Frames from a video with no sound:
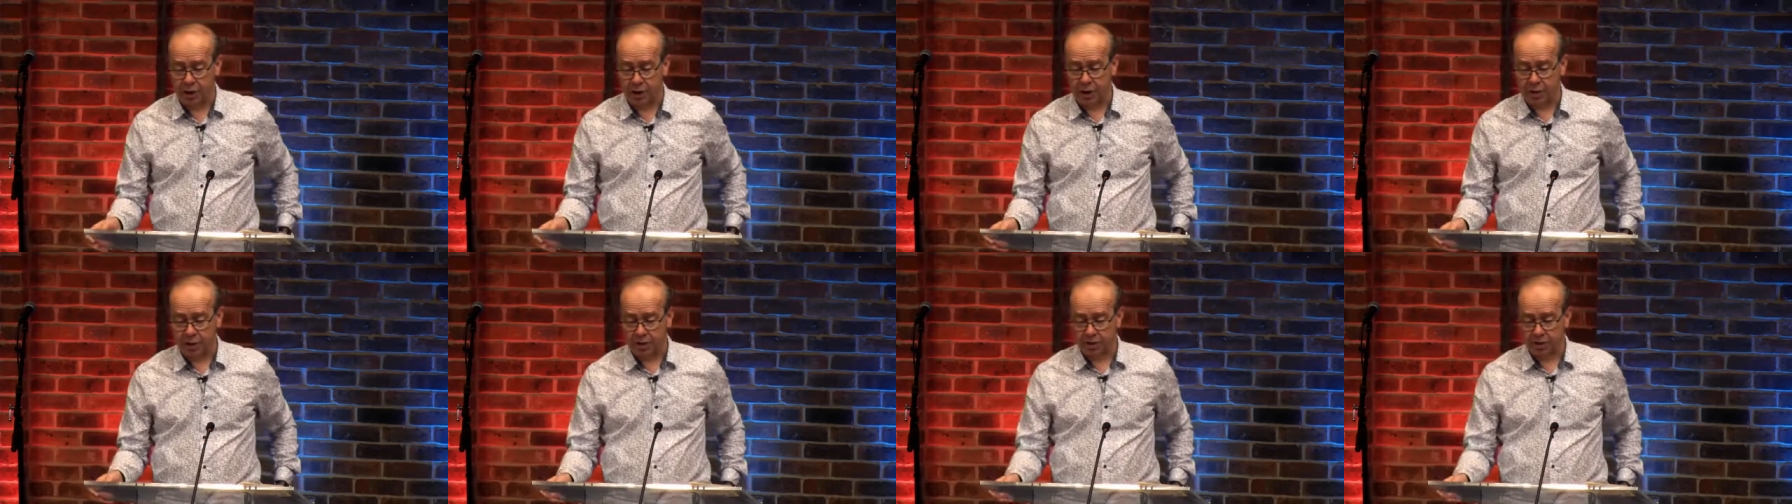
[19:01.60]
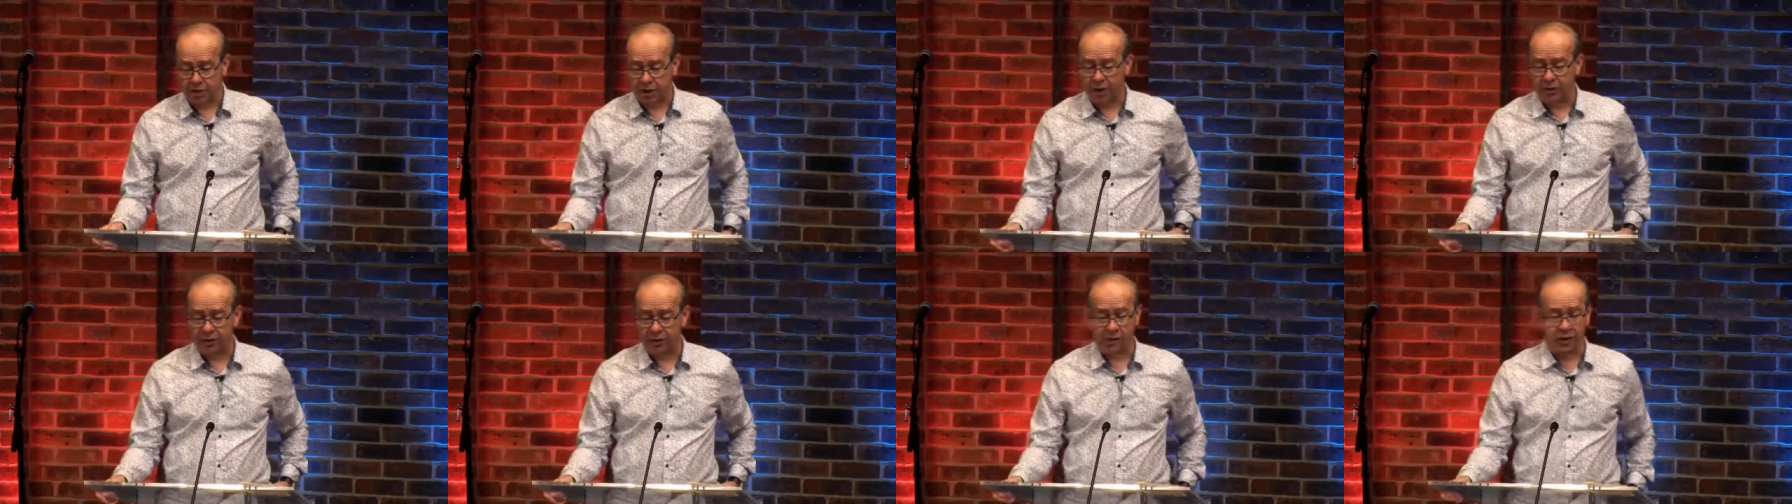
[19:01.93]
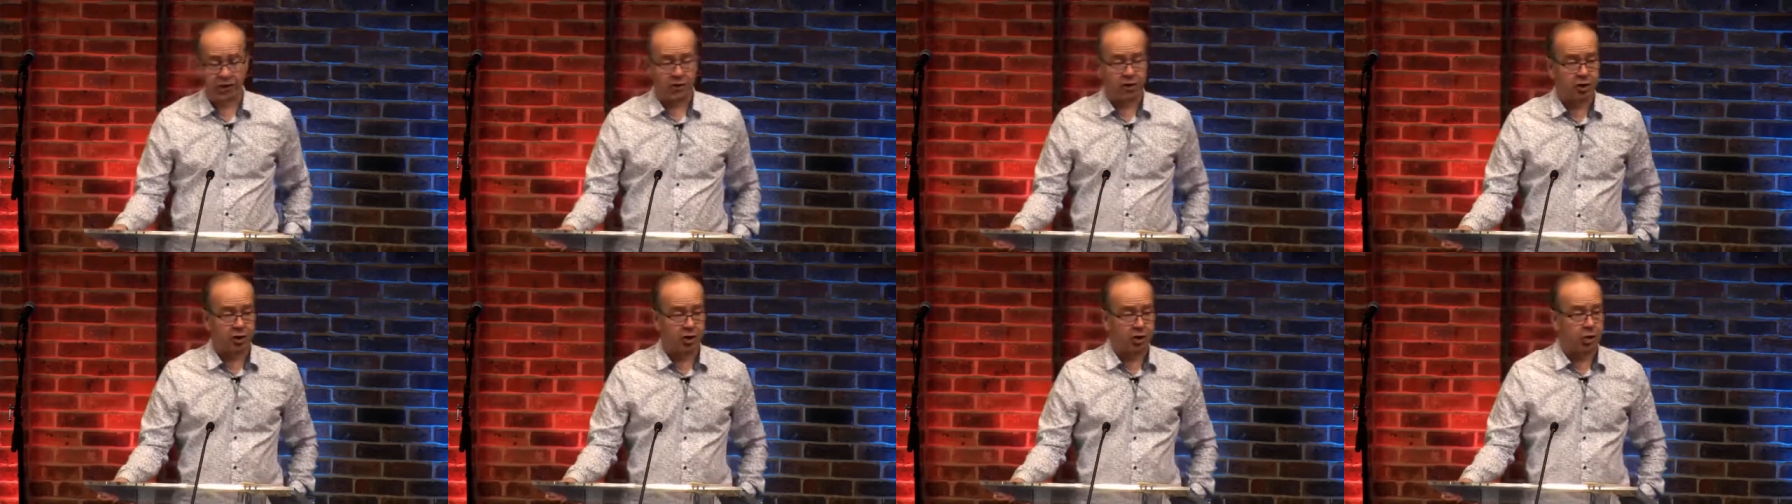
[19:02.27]

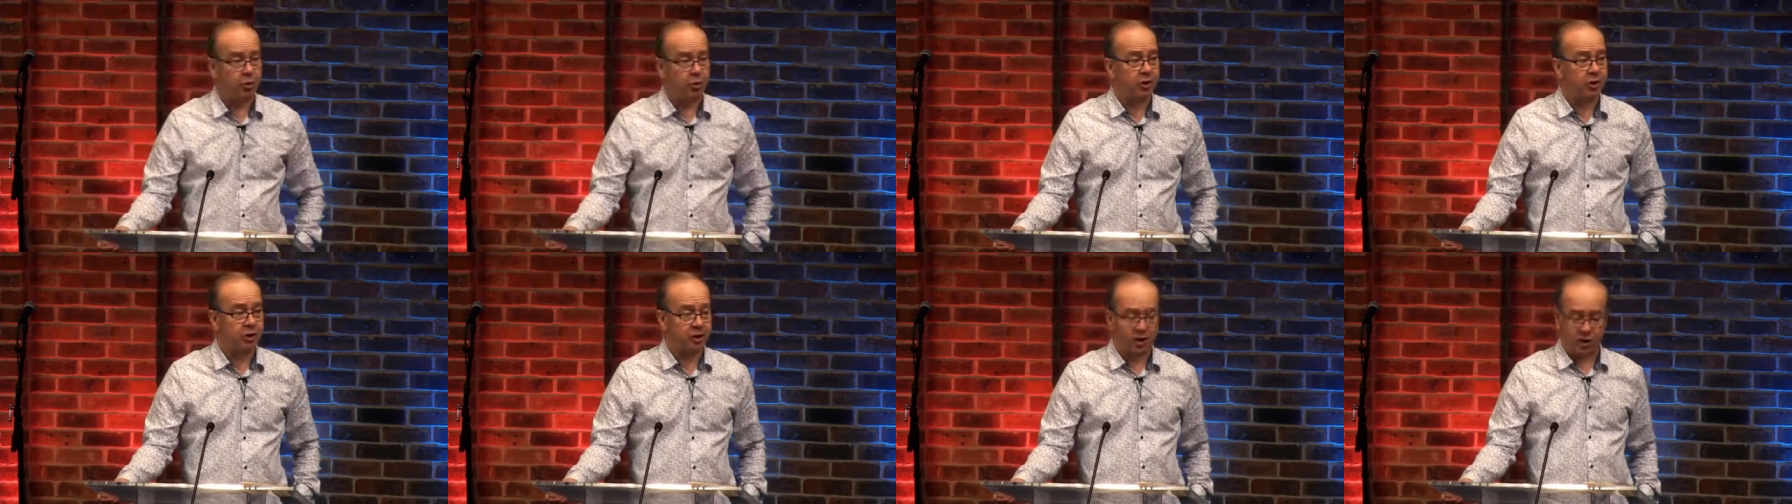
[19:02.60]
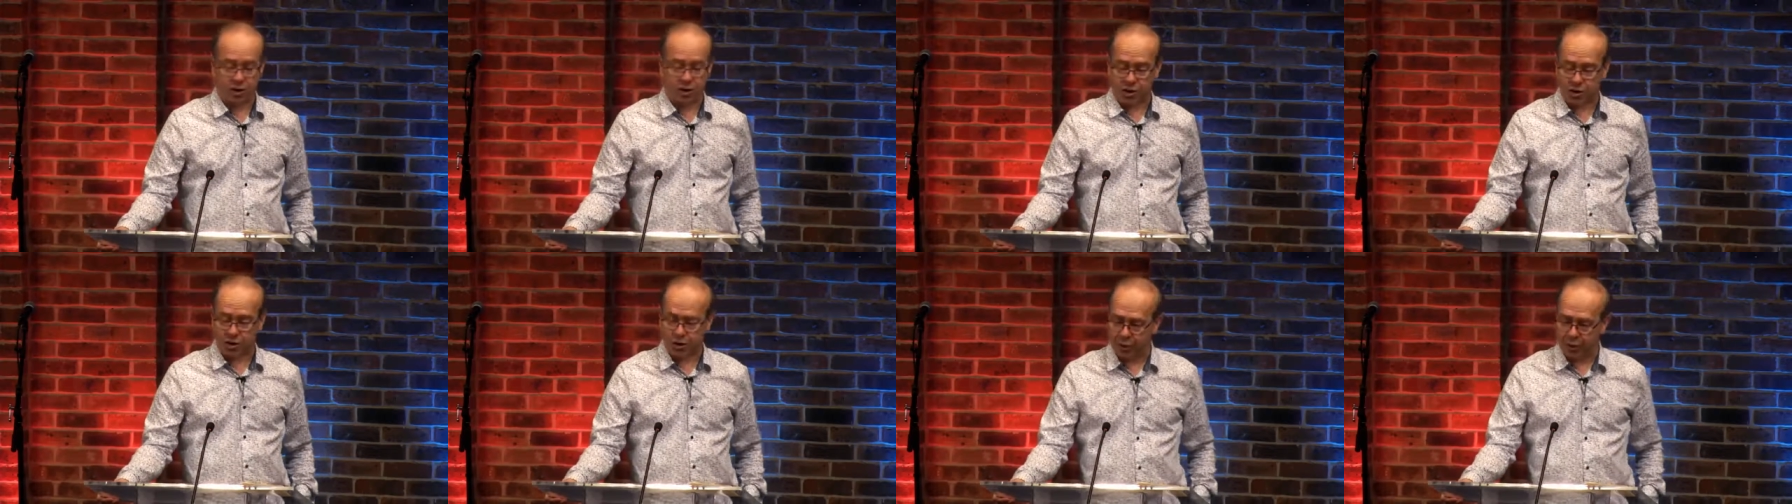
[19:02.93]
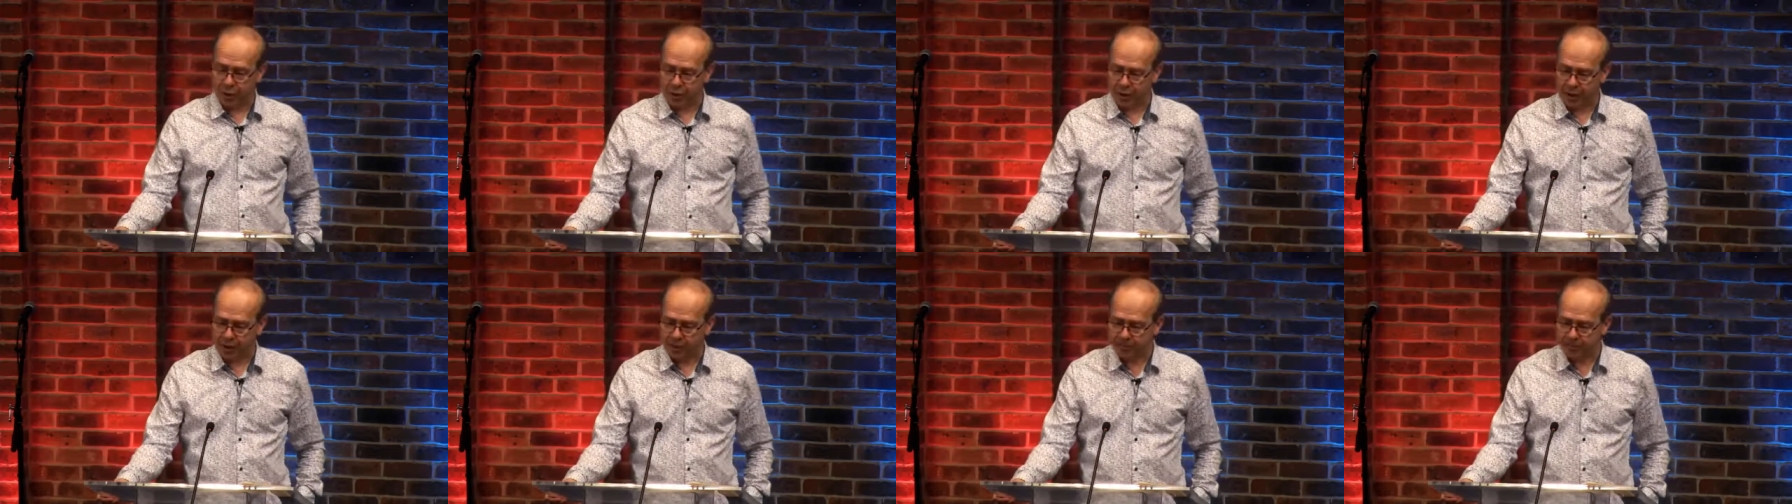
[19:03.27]
Josephus, the Jewish
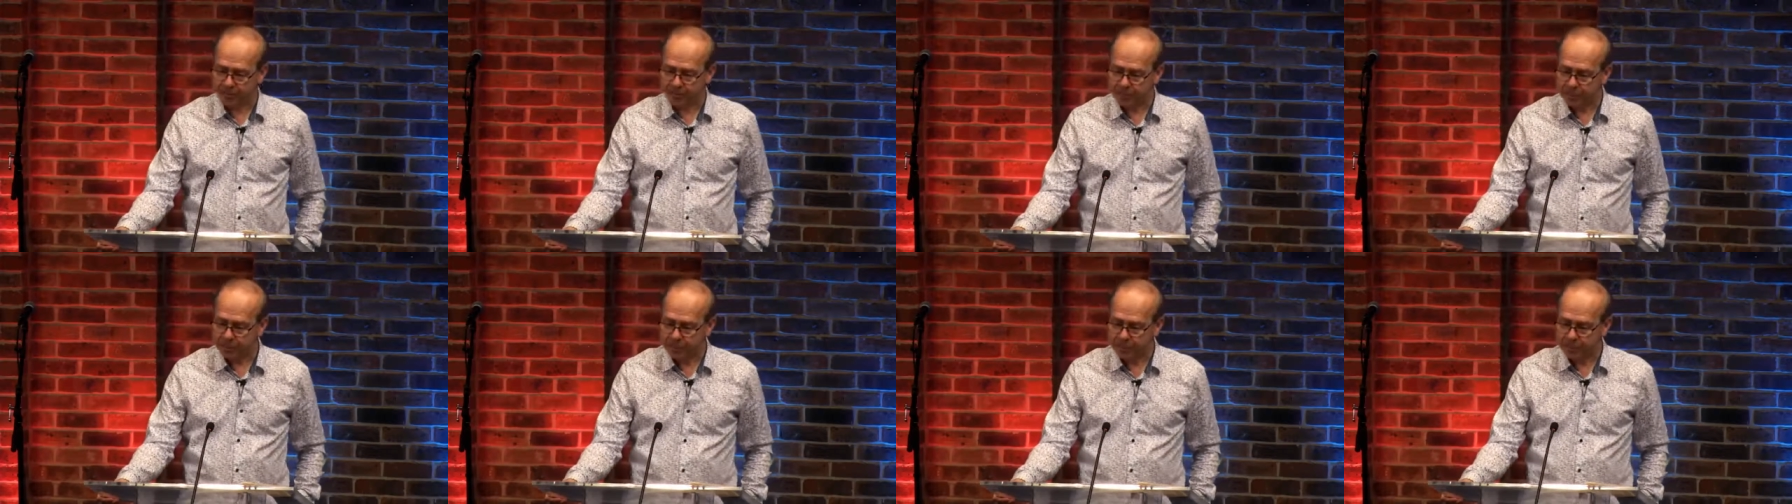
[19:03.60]
historian,